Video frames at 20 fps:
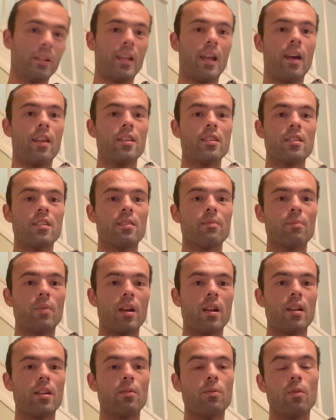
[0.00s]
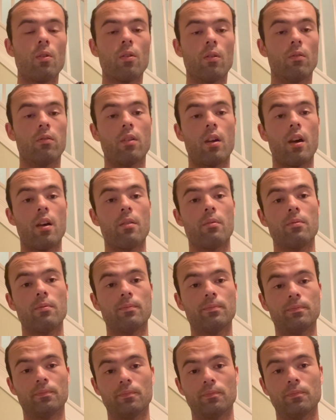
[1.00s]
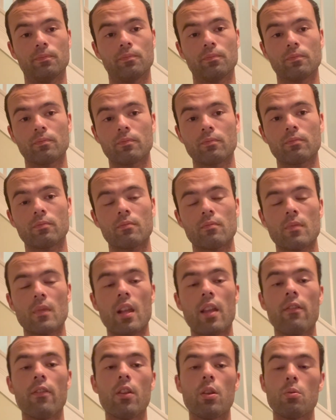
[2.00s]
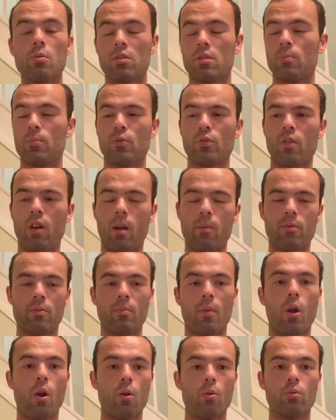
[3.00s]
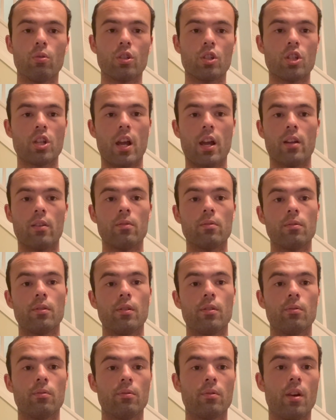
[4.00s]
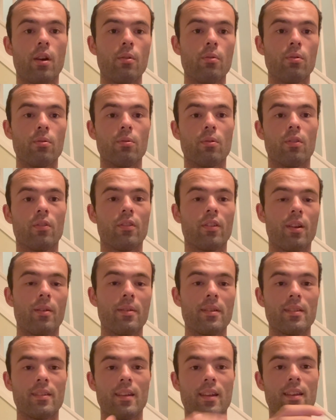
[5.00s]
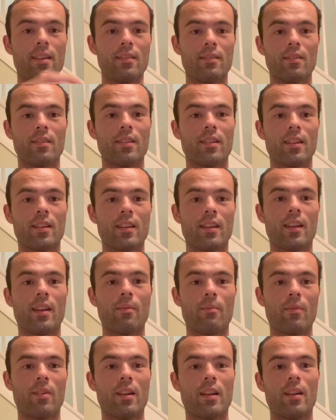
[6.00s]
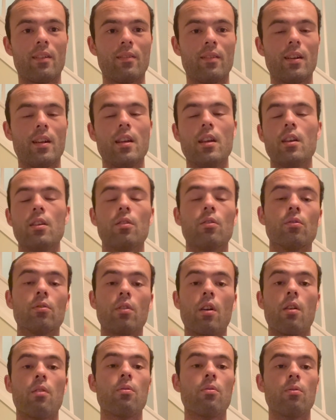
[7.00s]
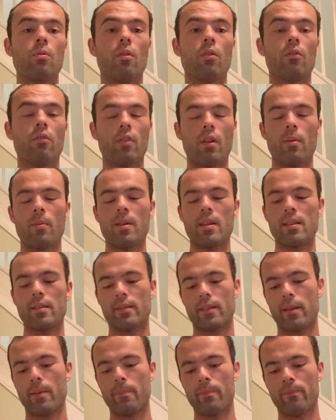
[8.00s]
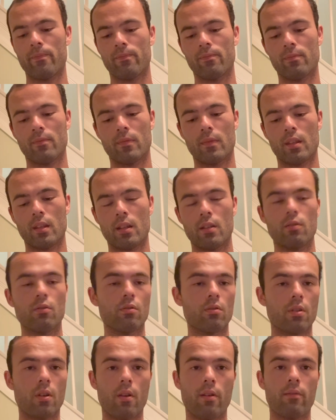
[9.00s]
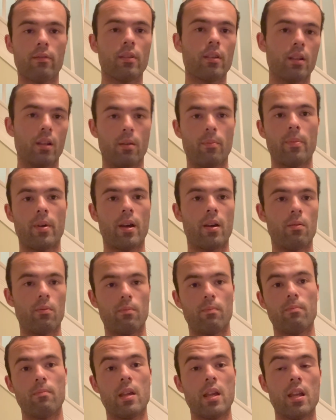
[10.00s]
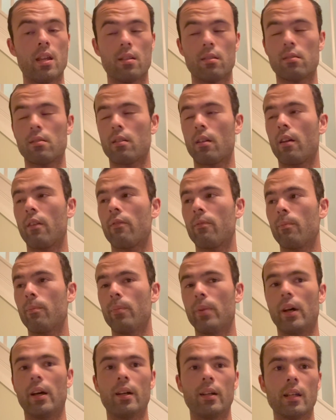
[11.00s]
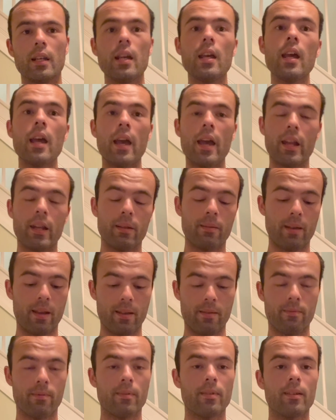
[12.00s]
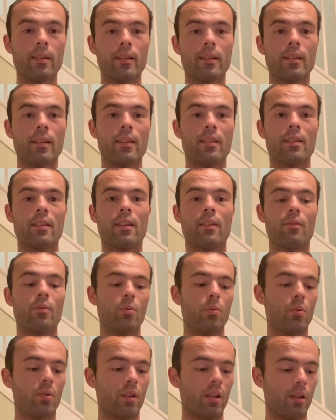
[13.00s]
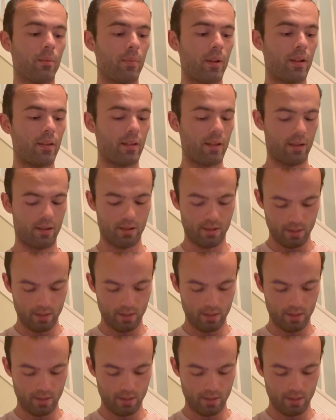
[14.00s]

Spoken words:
yeah, this is my little Oslo. If you are subscribed to my older channel, you'll know who Oslo is. Yeah, he's looking at the camera now. You'll know who Oslo is, and you'll know everything about me and stuff. But anyway, there's enough talking about that.